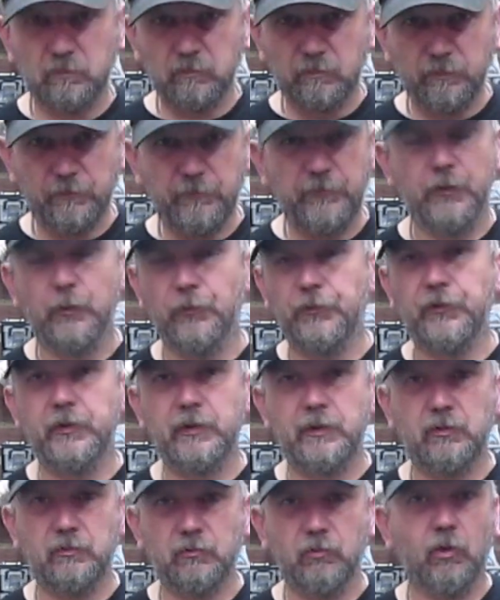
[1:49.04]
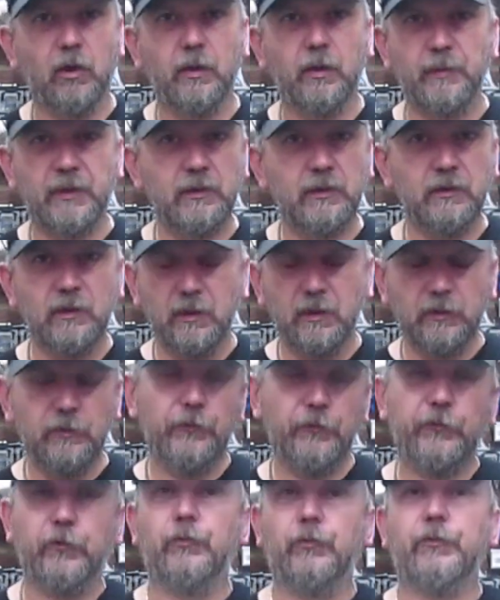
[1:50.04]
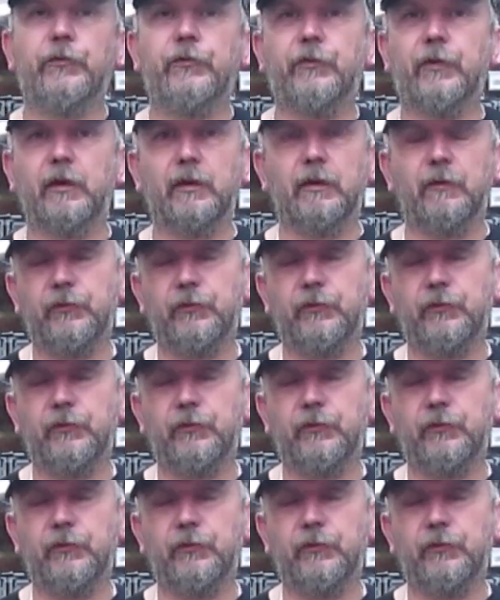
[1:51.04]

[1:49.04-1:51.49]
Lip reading: filthy, grimy. You saw the state